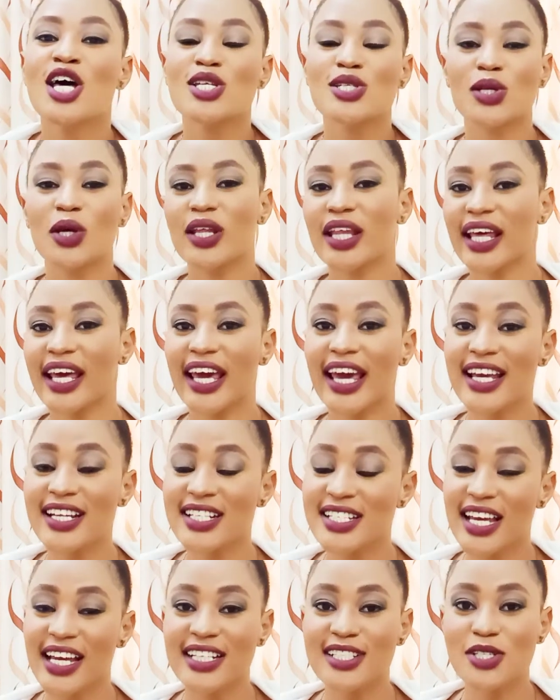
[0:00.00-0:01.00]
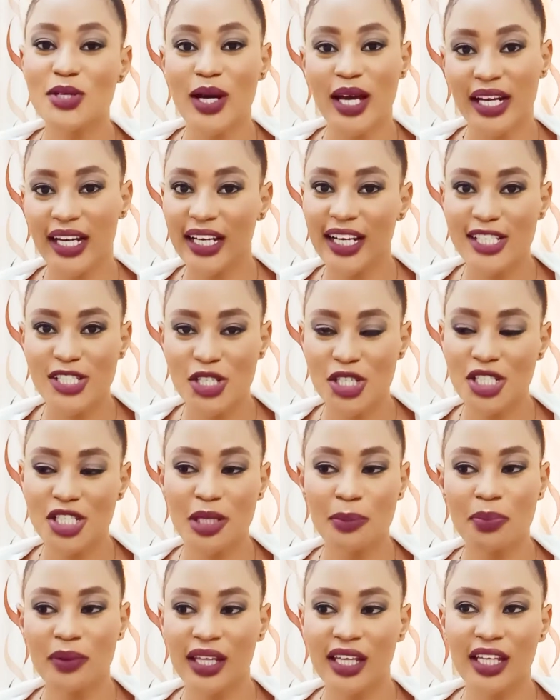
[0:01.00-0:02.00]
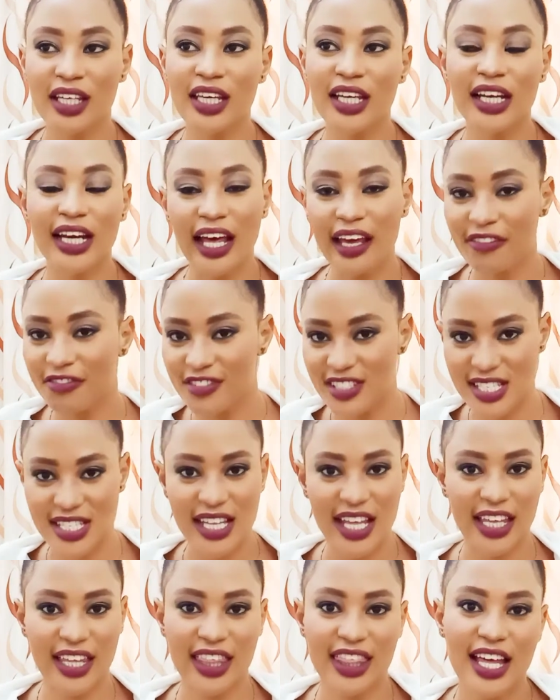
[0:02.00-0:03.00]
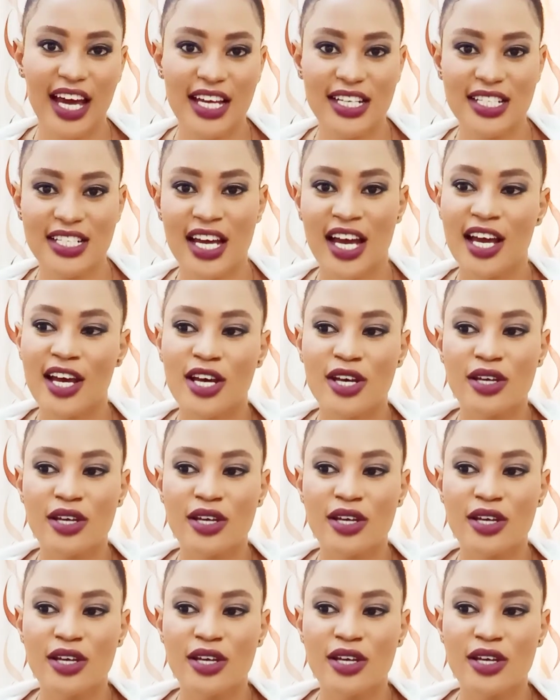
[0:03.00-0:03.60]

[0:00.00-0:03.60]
So they enter into a relationship thinking life is like that.